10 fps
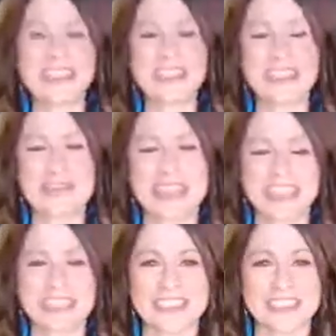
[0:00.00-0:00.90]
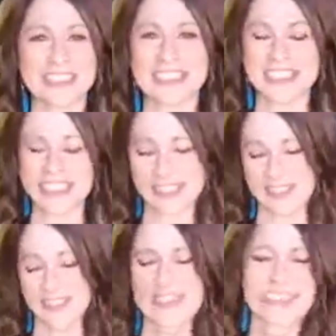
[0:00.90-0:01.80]
Thank you, Megan. Jeez, I
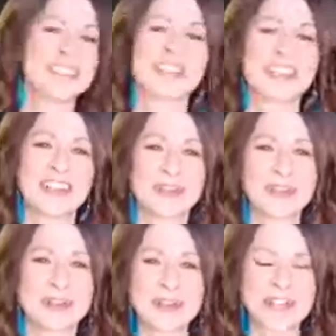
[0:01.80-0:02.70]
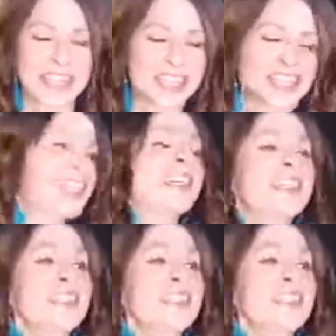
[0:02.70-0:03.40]
wasn't even on the ball there.